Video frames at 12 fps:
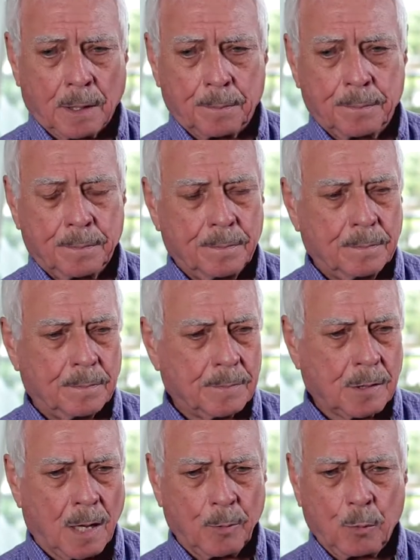up
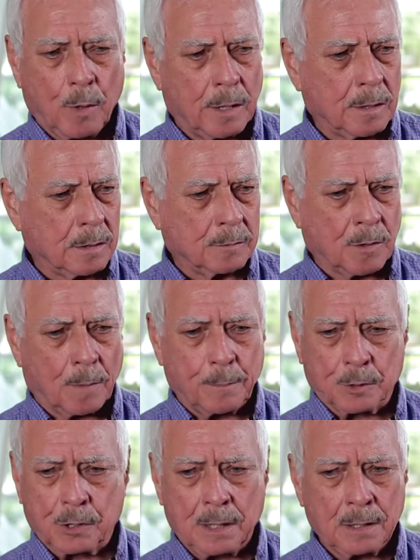commo wire, dropped
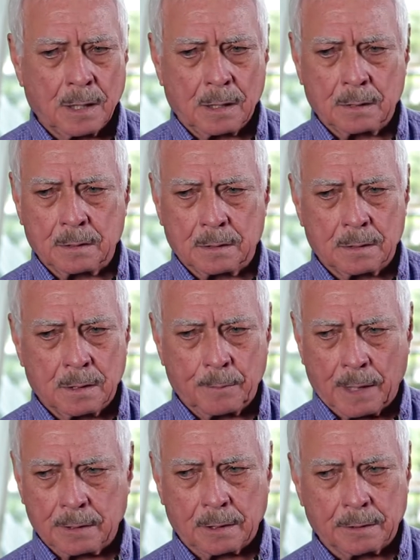machine gun,
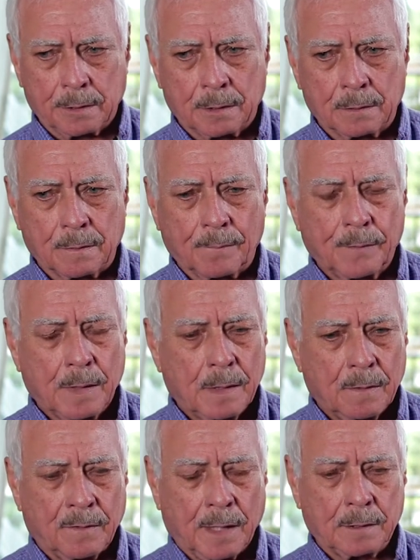bandolier,
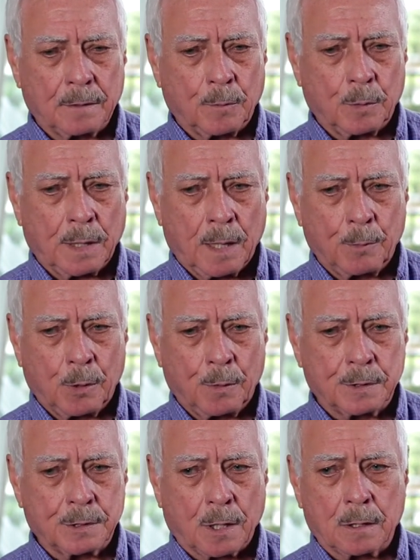random ammo,
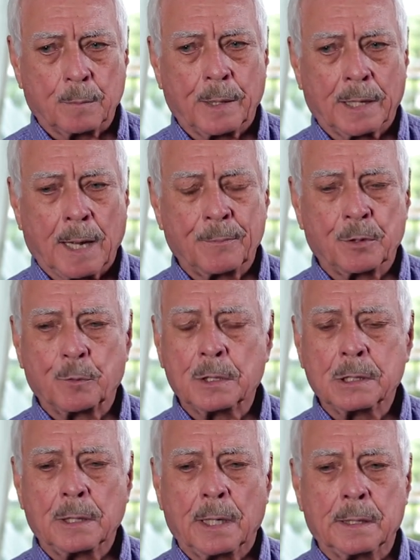and started back up the
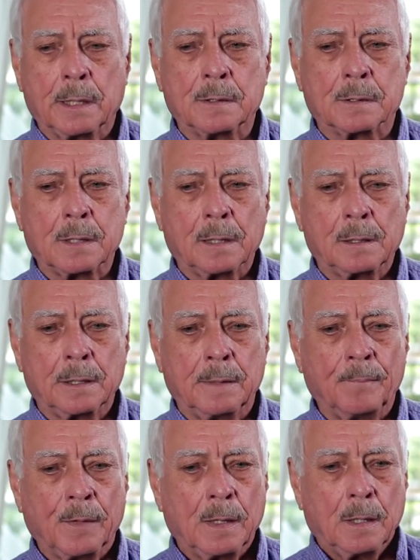ridge line. and suddenly
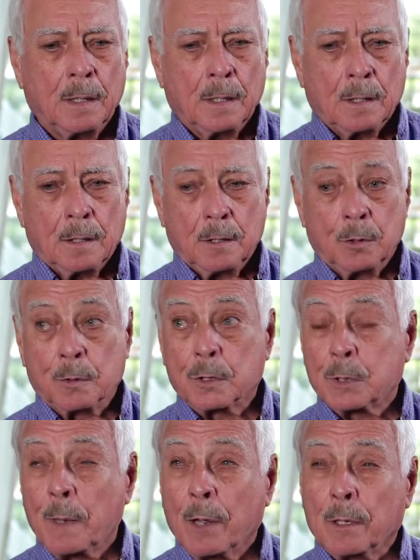you could
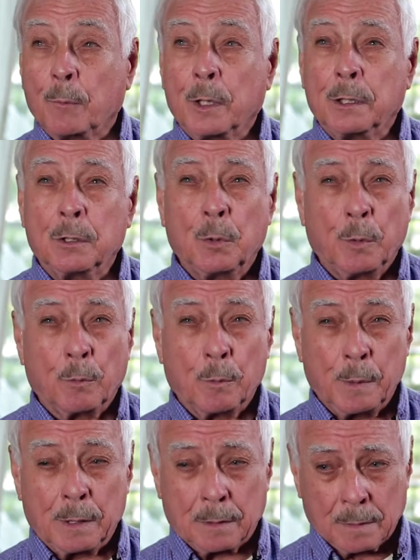smell them. We knew we were
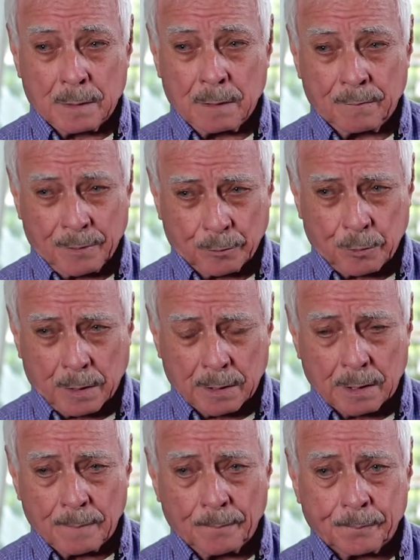being
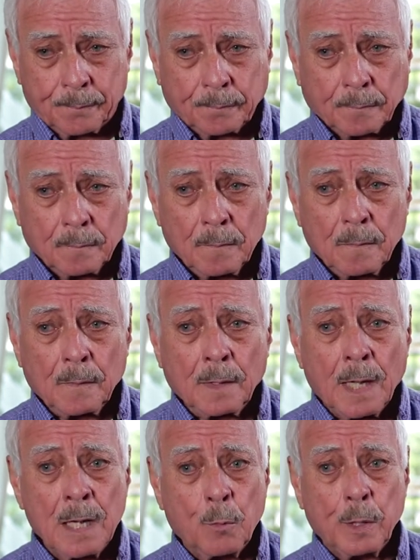infiltrated.
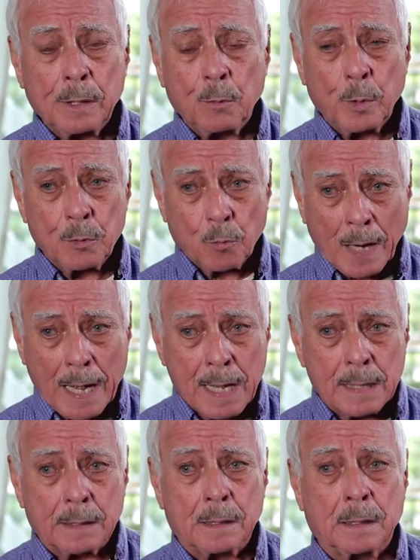And we, we
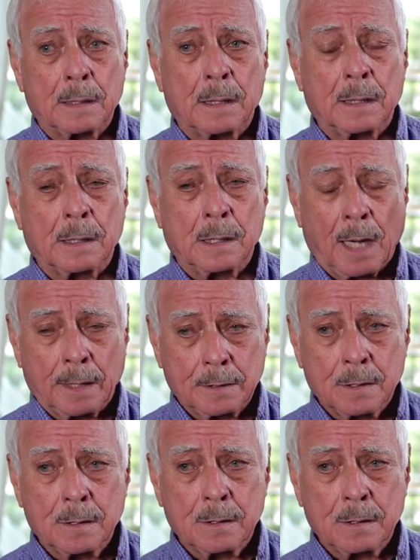ran, got